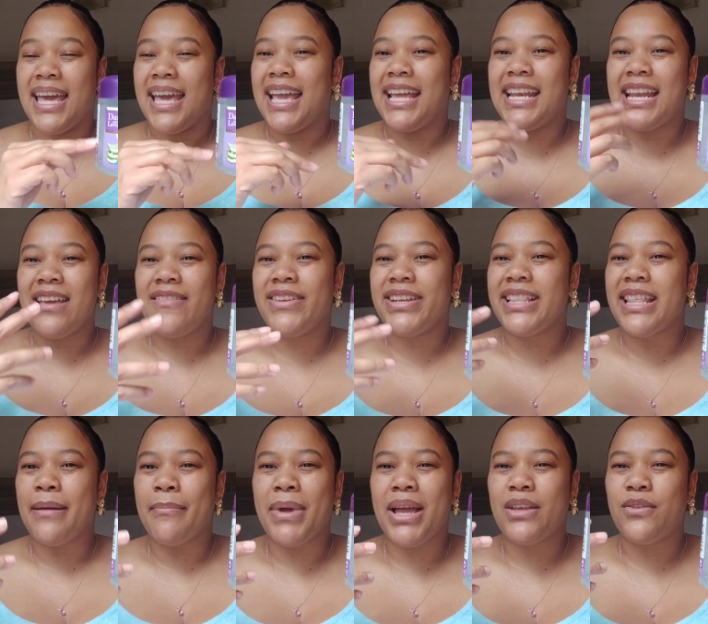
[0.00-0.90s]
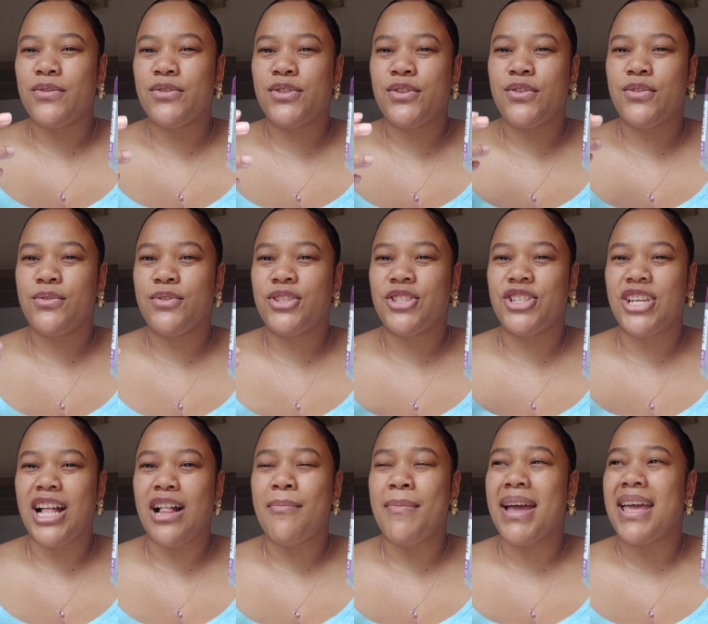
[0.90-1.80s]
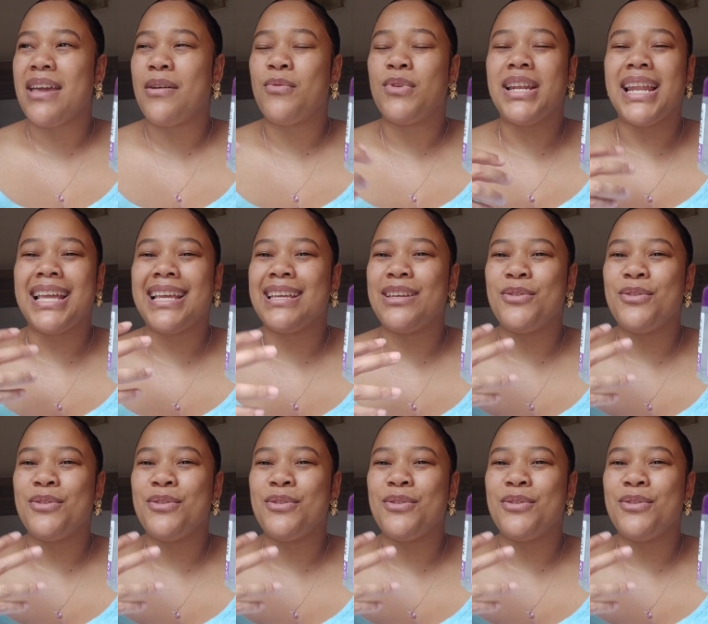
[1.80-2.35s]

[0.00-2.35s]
and every time I used to use gel, my hair would like,